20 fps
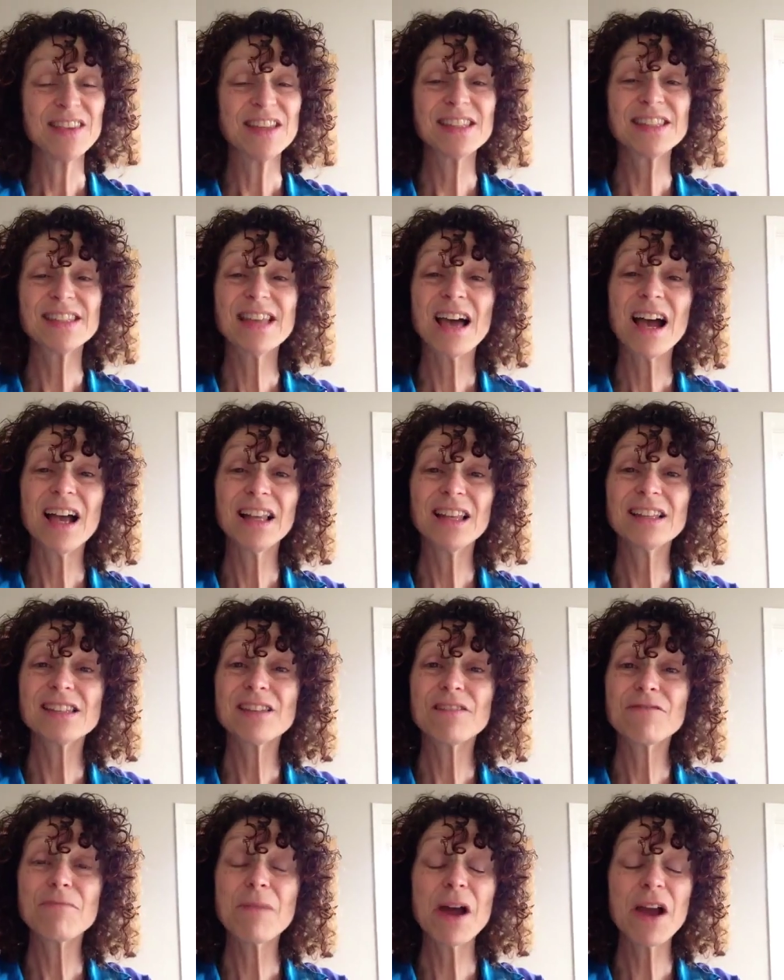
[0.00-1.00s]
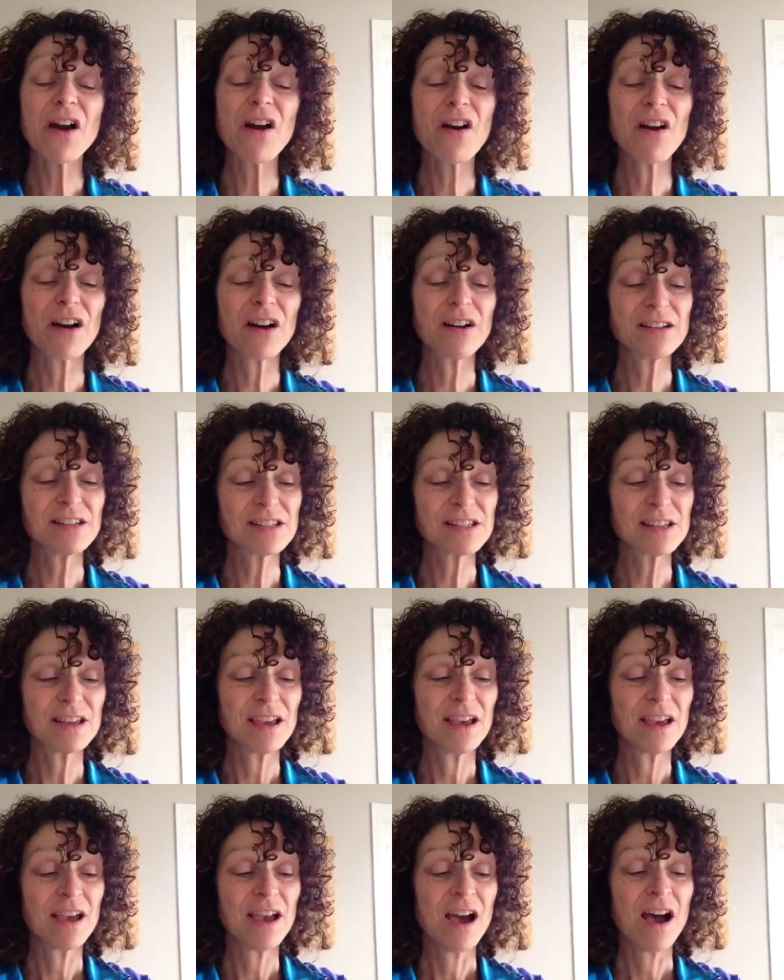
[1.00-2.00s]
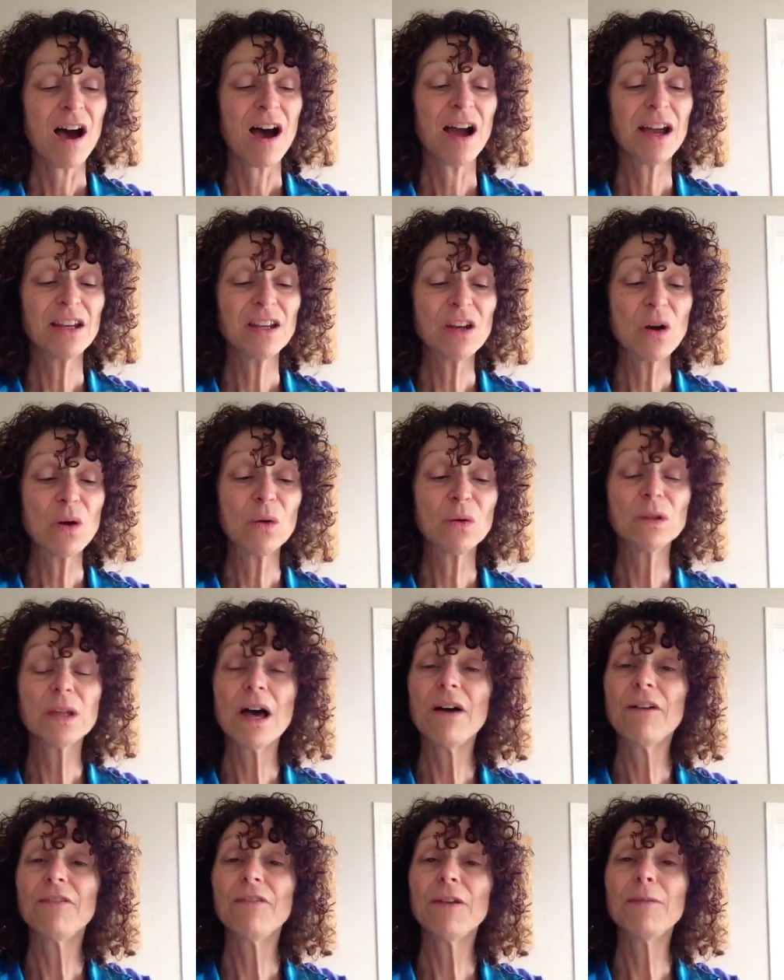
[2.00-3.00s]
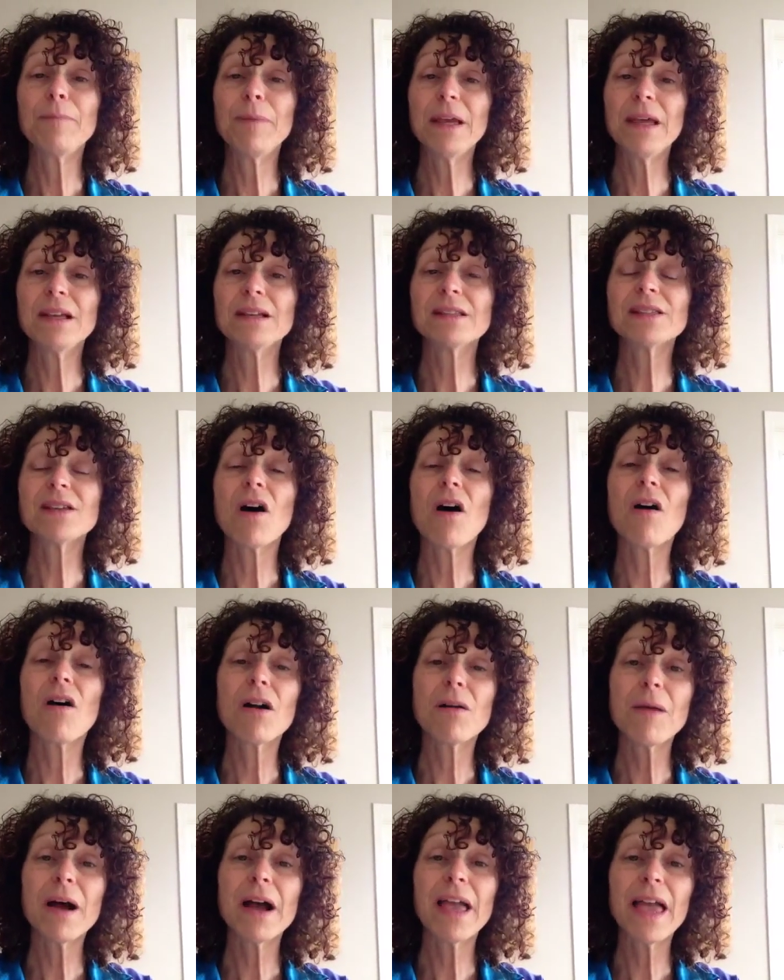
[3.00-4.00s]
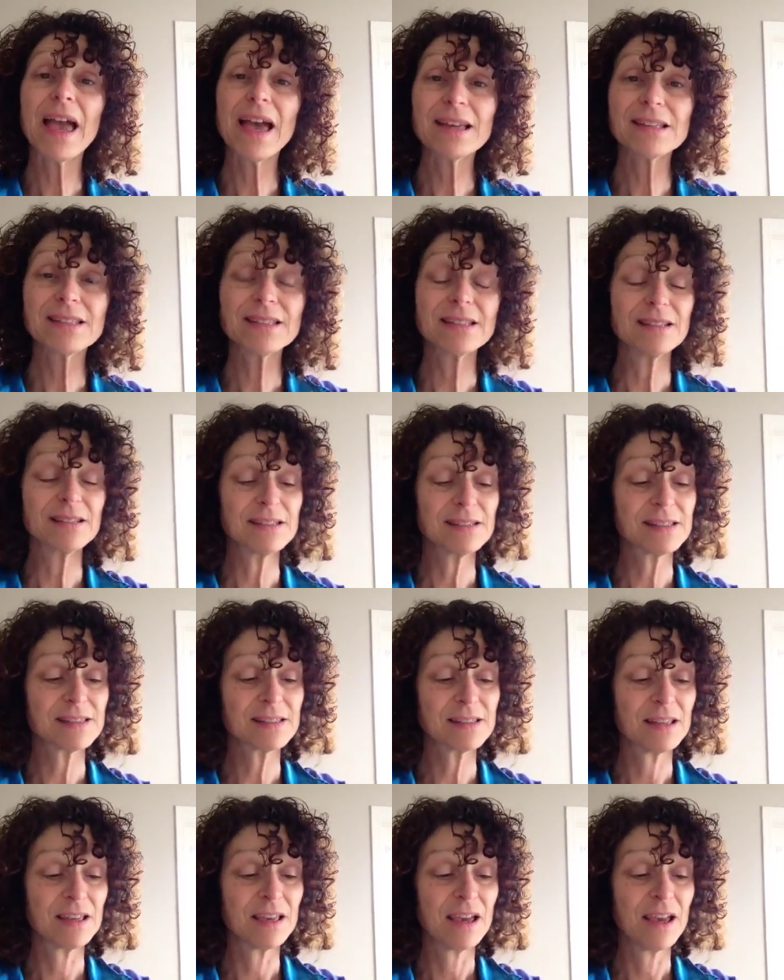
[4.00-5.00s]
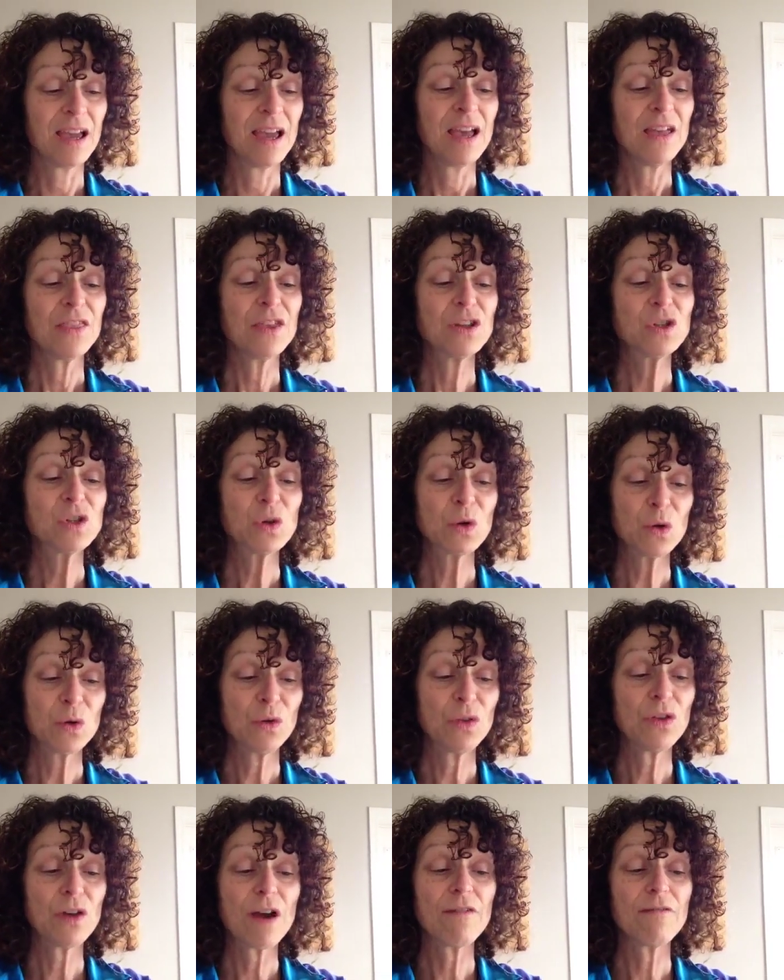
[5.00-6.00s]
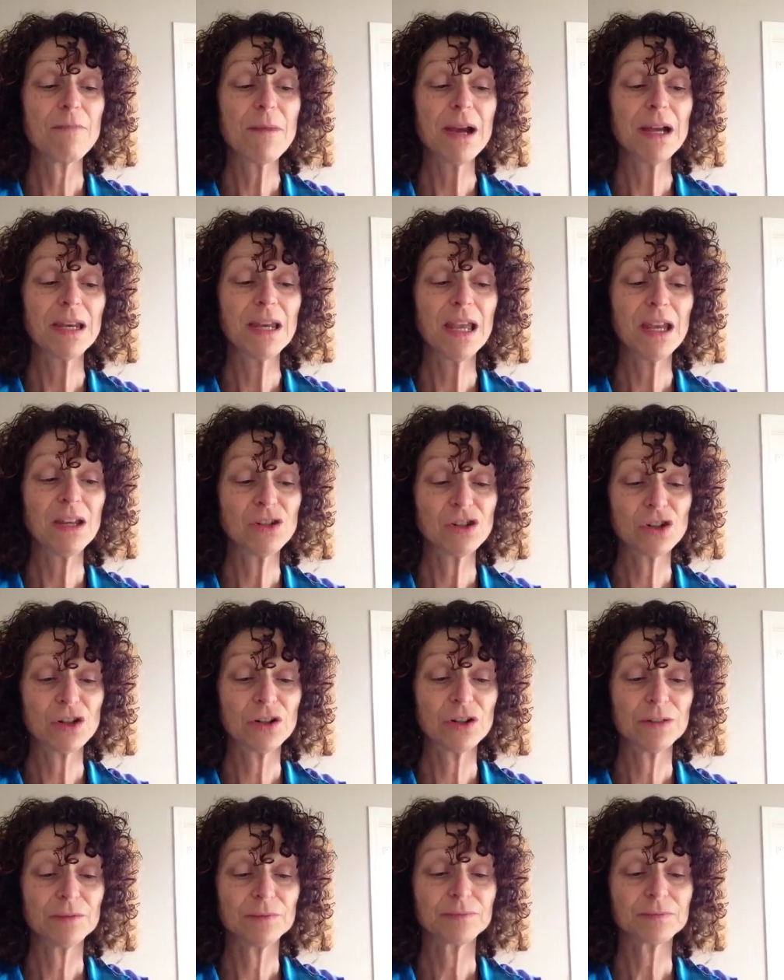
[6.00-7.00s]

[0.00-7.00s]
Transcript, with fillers: In the silence of my heart, I know love and peace are my essence, the truth of my nature.